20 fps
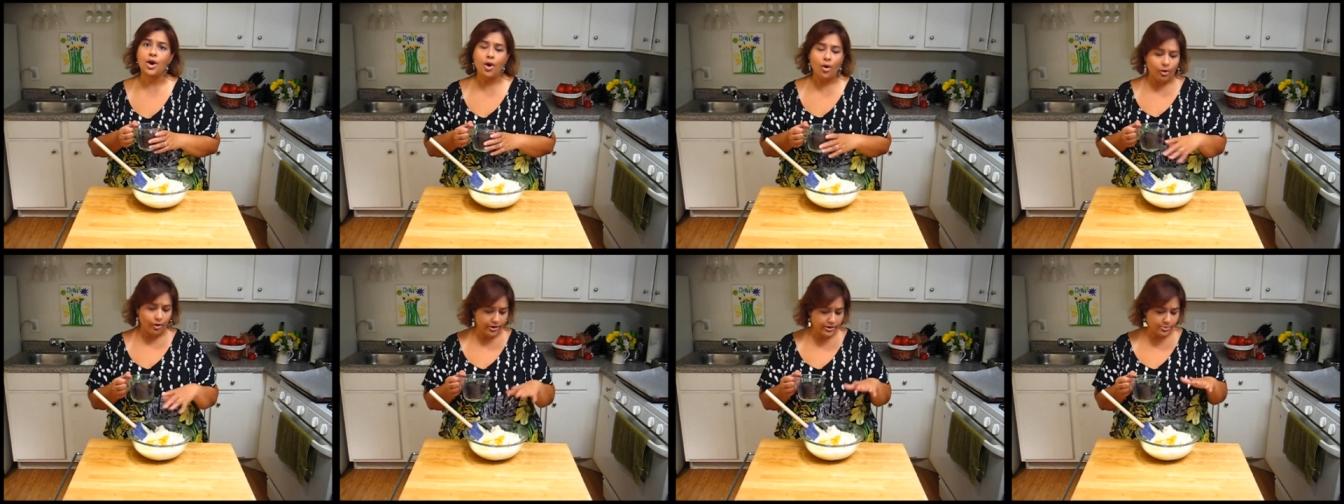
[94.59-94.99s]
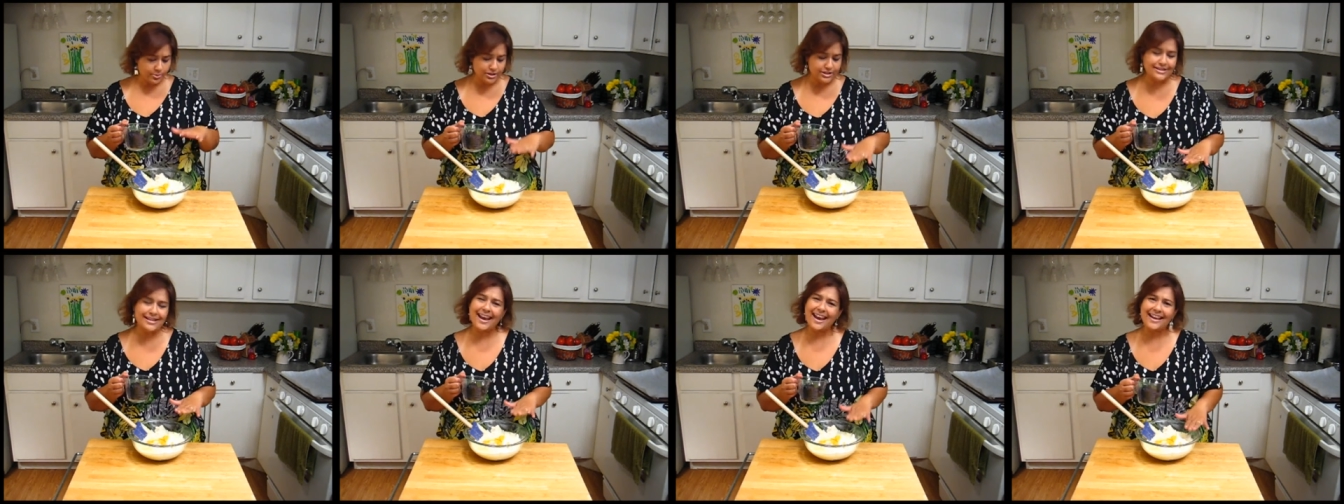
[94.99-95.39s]
or it will
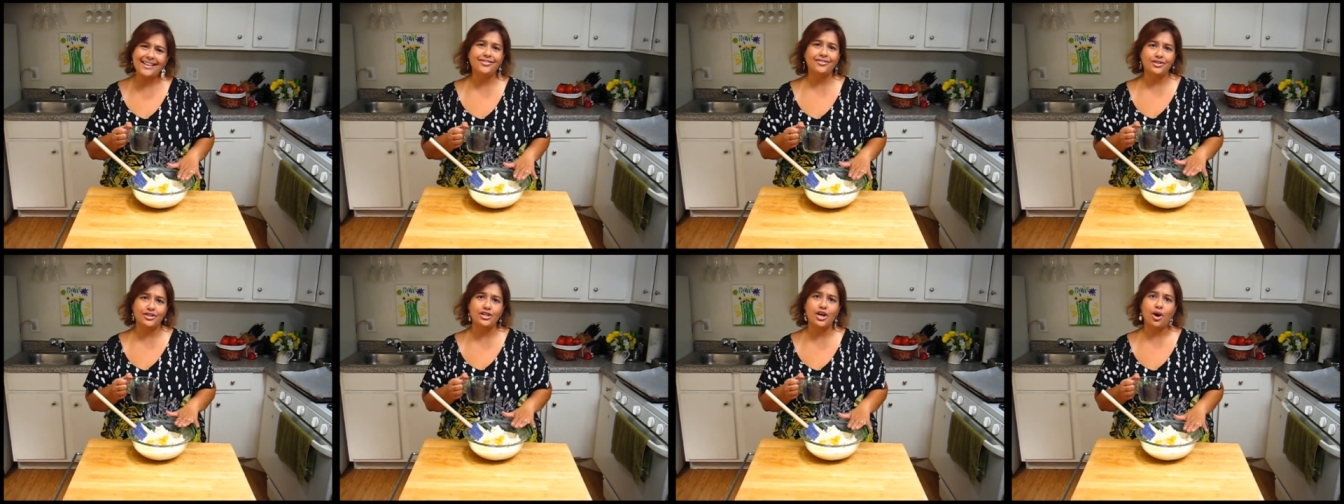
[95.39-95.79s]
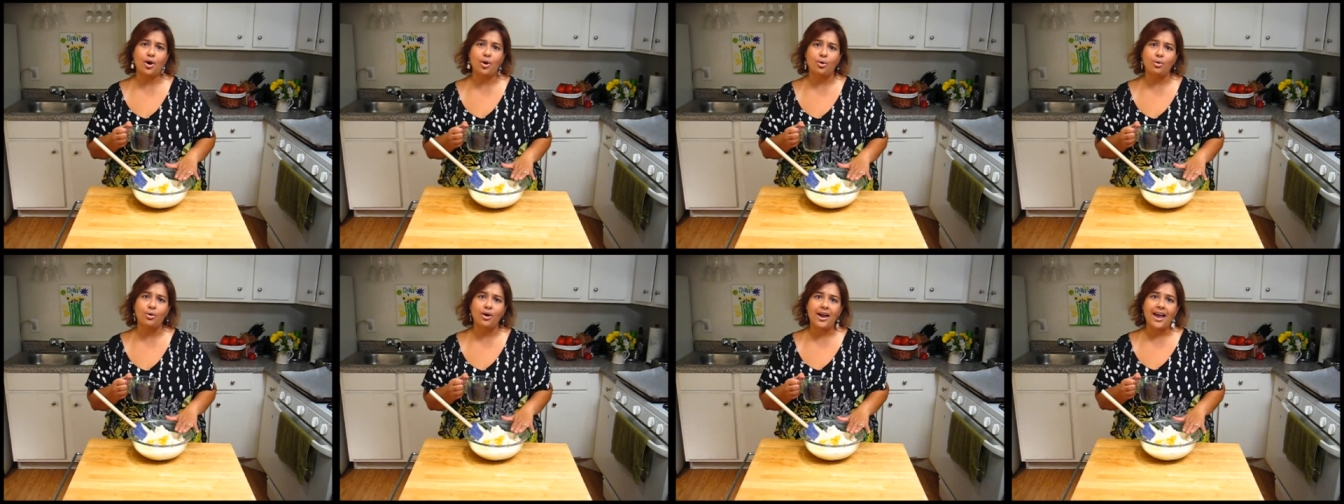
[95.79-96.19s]
taint the
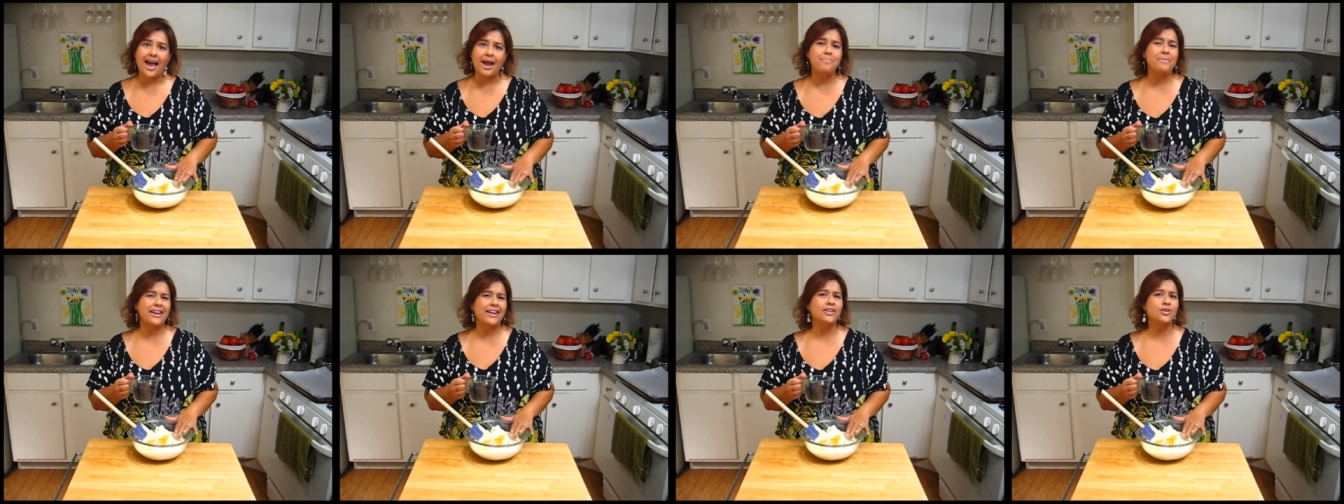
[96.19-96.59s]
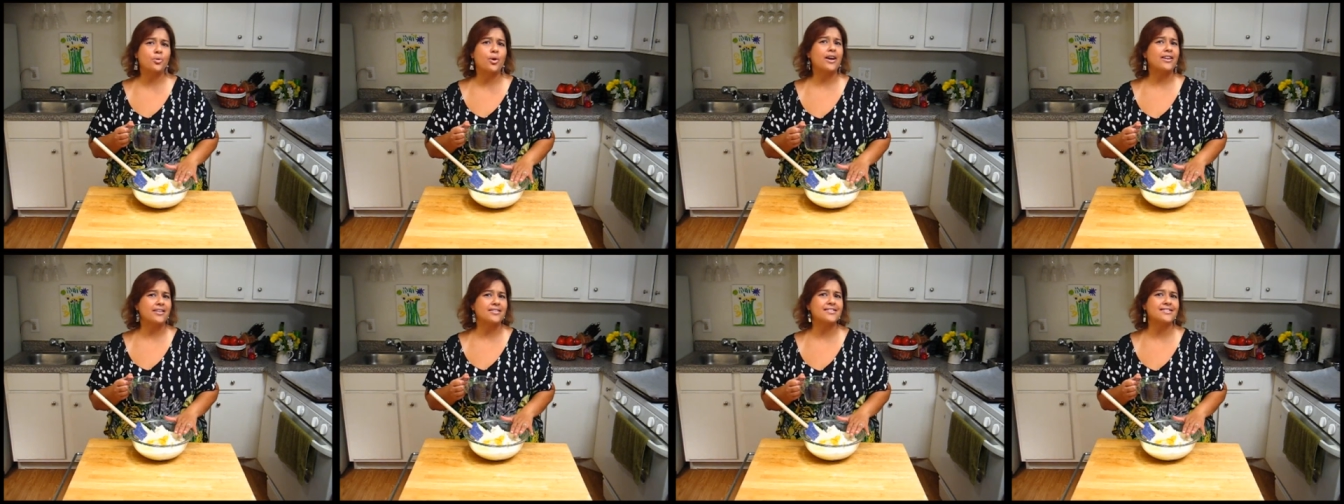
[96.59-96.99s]
dough and make it
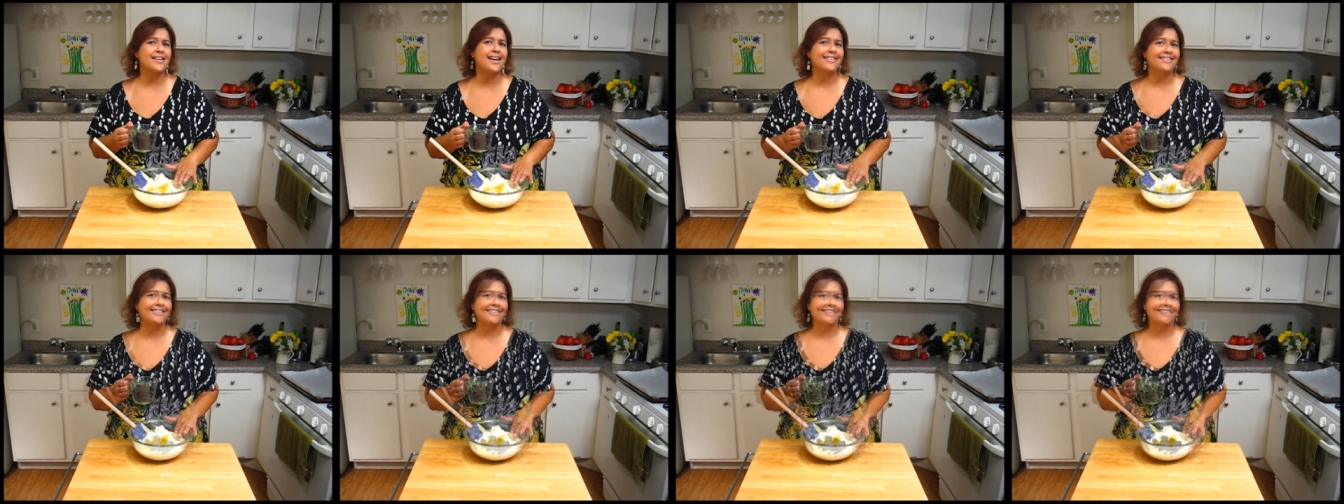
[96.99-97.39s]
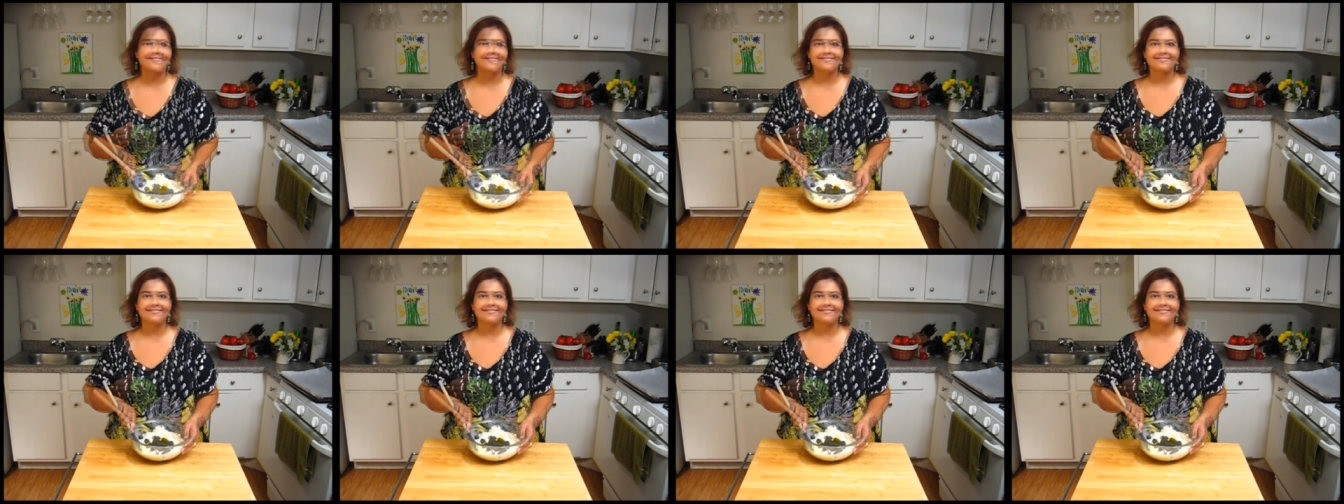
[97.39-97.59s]
quite unsightly.